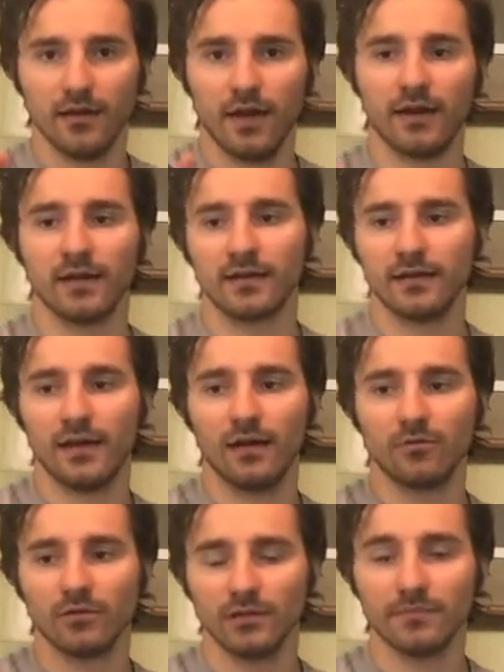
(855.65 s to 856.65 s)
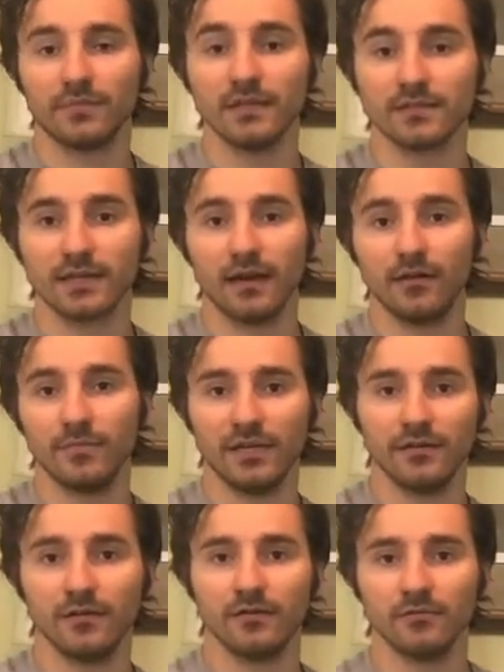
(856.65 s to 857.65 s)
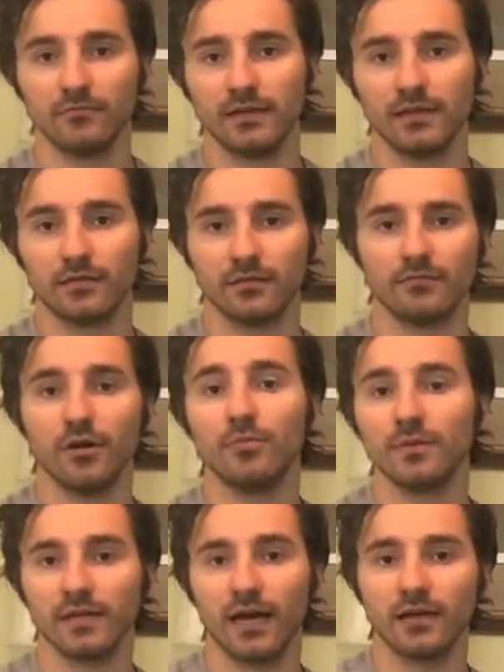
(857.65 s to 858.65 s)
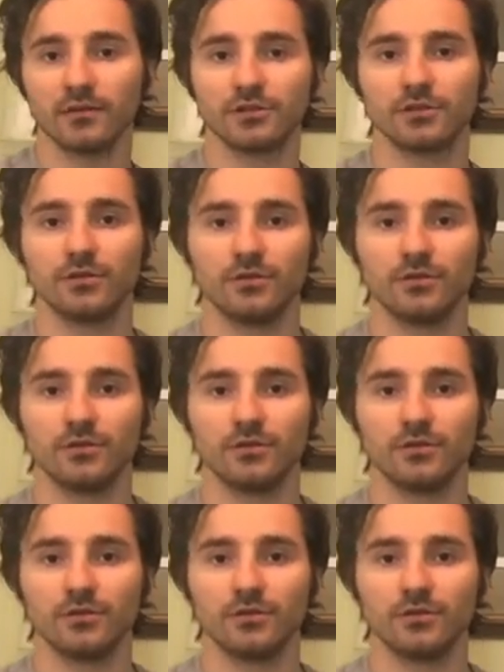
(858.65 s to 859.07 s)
And I can now clip this carabiner with the rope attached